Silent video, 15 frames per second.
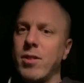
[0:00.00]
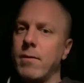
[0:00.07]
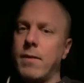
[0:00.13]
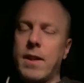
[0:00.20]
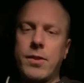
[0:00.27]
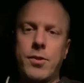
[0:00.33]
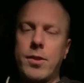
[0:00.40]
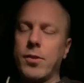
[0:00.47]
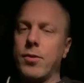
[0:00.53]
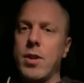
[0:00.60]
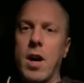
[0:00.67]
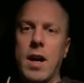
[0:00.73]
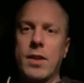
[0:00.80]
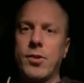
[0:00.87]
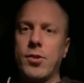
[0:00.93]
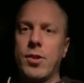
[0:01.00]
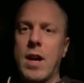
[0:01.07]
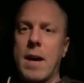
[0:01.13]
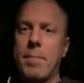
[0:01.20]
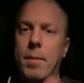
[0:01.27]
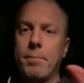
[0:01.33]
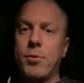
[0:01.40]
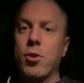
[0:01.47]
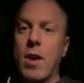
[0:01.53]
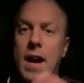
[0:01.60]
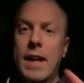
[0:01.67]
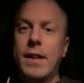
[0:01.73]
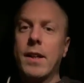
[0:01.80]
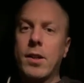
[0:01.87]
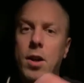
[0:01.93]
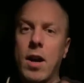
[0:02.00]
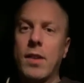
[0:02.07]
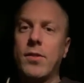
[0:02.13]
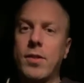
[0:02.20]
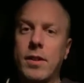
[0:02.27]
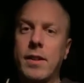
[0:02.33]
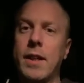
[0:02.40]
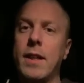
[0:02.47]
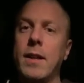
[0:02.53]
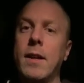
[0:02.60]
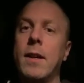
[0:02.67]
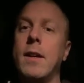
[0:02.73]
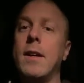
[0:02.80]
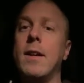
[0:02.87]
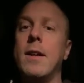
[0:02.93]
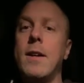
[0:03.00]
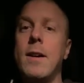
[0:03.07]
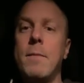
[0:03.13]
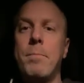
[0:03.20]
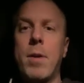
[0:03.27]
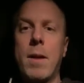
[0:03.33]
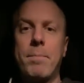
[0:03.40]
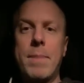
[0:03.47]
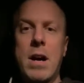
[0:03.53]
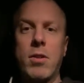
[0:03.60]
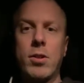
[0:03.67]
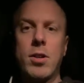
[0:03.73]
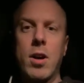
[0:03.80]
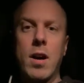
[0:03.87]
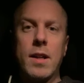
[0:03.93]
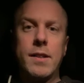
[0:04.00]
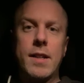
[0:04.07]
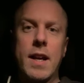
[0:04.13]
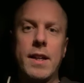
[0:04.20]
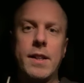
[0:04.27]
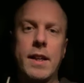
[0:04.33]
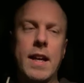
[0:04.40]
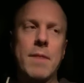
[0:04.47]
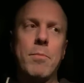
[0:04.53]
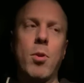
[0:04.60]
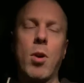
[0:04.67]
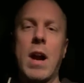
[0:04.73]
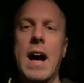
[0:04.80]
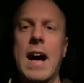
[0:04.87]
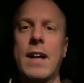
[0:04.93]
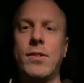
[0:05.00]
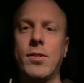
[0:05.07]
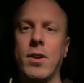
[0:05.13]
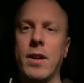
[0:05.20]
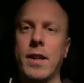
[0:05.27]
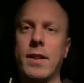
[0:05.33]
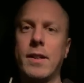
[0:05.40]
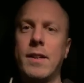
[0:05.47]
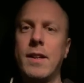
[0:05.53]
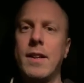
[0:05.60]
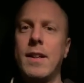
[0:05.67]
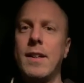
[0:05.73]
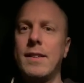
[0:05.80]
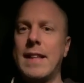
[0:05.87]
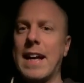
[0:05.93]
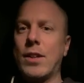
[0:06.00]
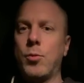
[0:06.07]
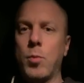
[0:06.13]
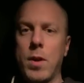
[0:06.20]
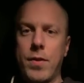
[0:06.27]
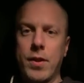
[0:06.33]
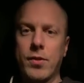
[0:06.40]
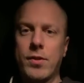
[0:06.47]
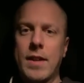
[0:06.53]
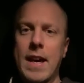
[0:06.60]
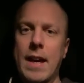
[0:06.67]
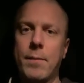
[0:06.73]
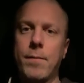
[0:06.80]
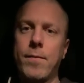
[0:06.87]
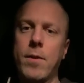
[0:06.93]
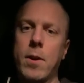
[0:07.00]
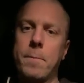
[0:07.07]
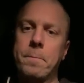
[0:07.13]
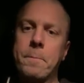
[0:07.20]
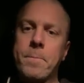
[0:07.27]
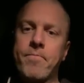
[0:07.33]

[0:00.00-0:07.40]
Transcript: It's just nonstop. I'm trying to constantly pump out content to get more eyes on it. That's where this came from.